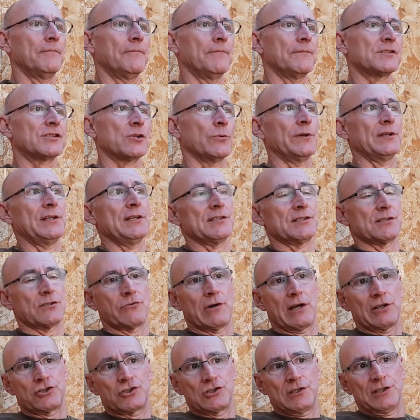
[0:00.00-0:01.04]
so it is
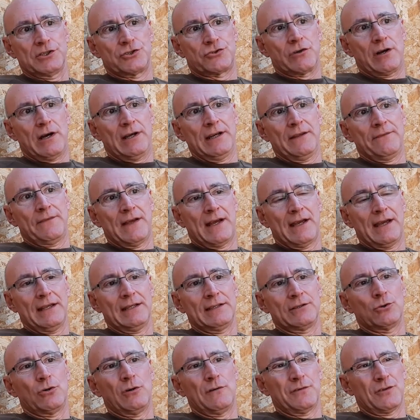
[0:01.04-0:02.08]
gradually drying that
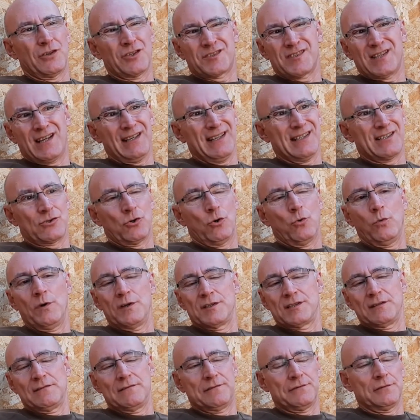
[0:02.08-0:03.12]
end off because that is always
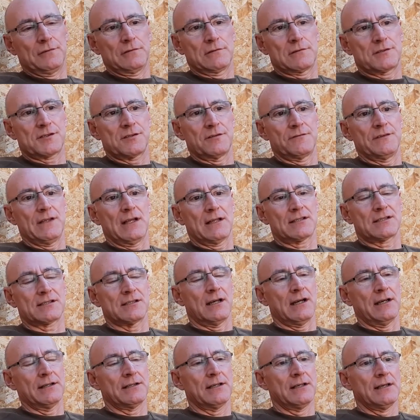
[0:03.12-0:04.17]
in full sun, that
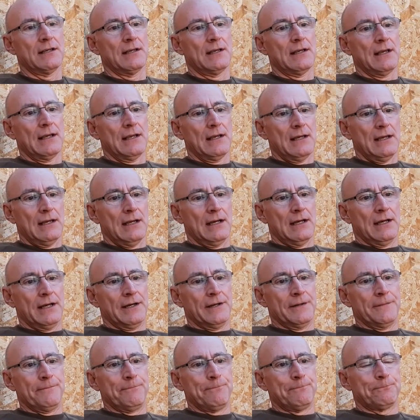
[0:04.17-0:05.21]
side.
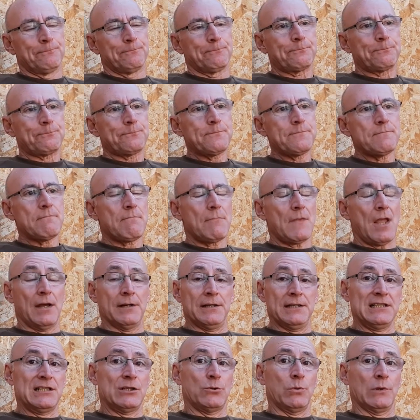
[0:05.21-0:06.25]
And
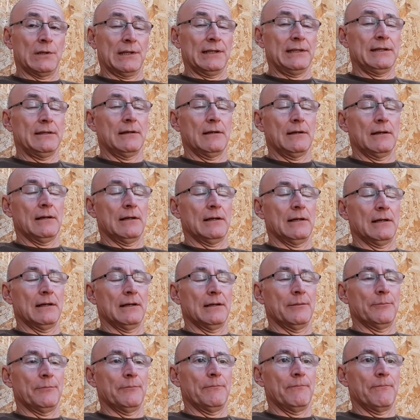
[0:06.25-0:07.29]
equally,
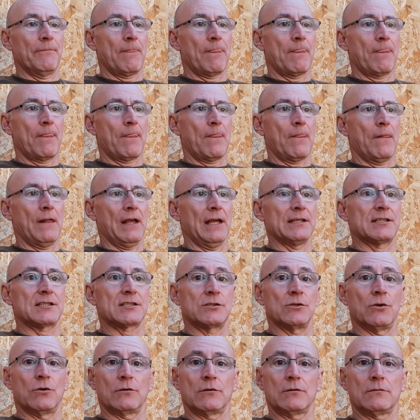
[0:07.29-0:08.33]

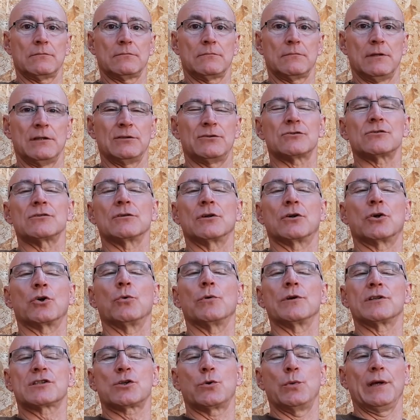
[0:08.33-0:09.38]
it doesn't grow
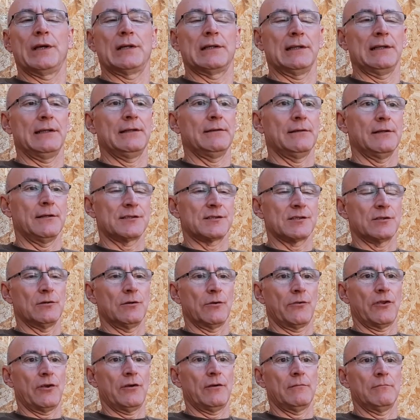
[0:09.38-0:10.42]
as quickly as
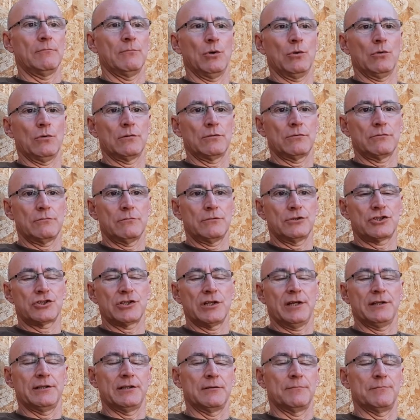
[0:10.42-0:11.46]
other more
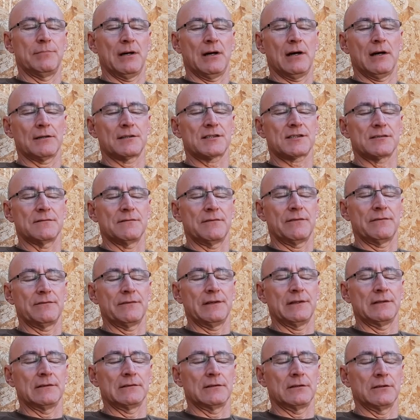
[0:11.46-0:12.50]
shaded parts of the
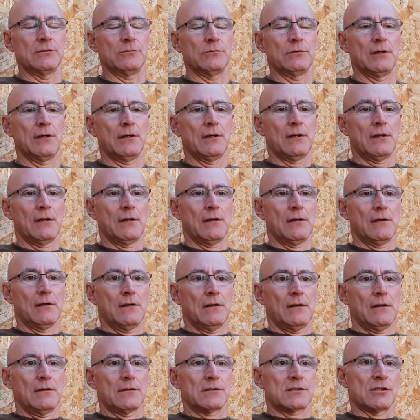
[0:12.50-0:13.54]
field do.
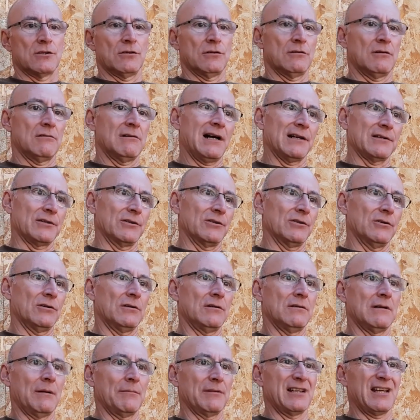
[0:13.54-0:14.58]
So I don't know,
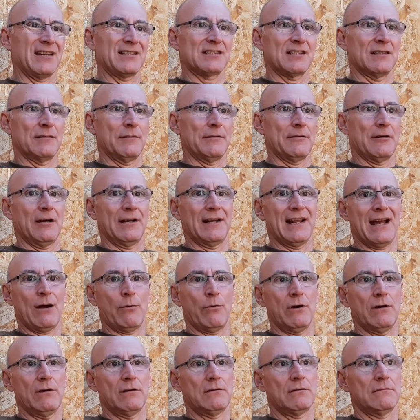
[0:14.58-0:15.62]
I'm guessing about an
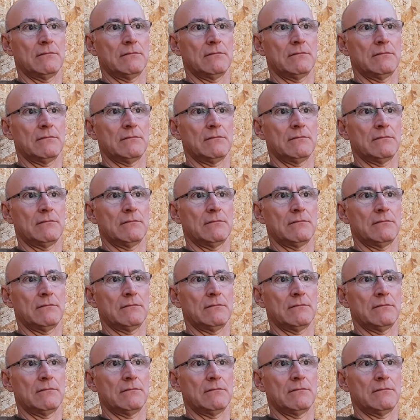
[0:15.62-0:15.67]
hour,